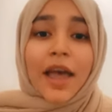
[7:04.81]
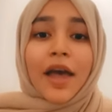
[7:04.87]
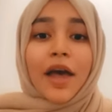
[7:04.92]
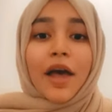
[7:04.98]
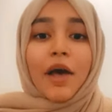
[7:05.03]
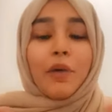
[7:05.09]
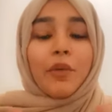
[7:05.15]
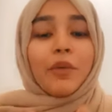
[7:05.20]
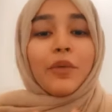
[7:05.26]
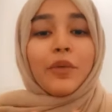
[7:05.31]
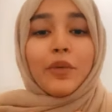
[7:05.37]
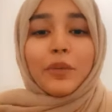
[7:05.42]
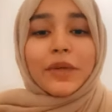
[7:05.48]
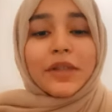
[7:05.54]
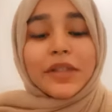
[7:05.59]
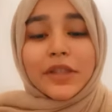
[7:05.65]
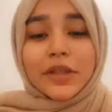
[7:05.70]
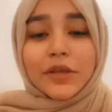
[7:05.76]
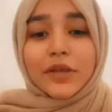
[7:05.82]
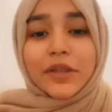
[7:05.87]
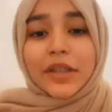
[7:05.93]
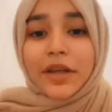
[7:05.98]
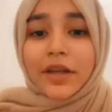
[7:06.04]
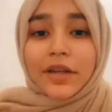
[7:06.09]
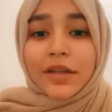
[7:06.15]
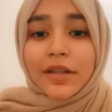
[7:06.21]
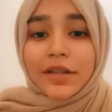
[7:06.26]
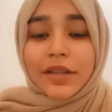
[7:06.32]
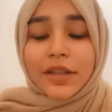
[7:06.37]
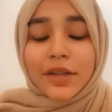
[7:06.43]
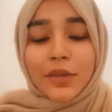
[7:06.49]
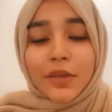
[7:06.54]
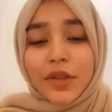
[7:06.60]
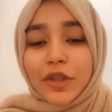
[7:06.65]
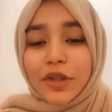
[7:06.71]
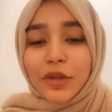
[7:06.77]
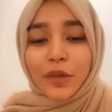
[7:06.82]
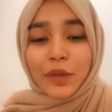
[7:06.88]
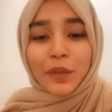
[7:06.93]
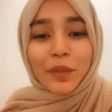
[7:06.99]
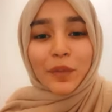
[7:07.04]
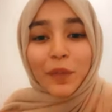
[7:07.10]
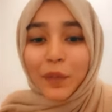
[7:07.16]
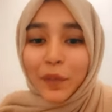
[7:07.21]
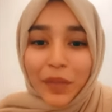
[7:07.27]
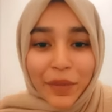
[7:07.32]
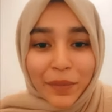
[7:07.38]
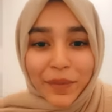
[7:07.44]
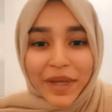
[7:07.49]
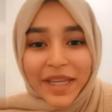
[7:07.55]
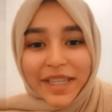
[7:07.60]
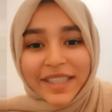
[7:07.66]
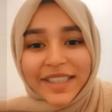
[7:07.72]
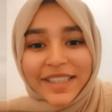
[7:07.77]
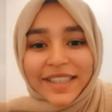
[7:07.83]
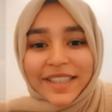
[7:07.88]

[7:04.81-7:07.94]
And we will miss you tons. Wishing you all the best.